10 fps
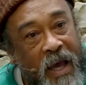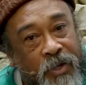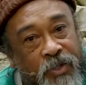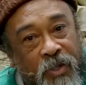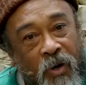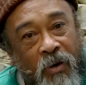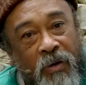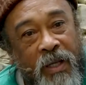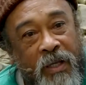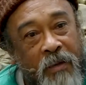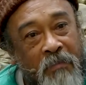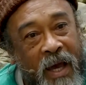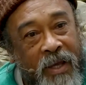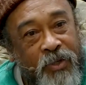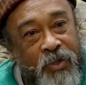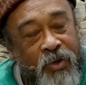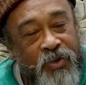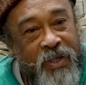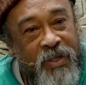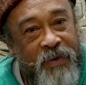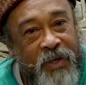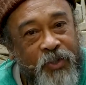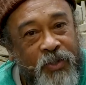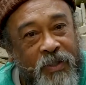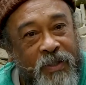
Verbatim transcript: answered only in the mind to your satisfaction?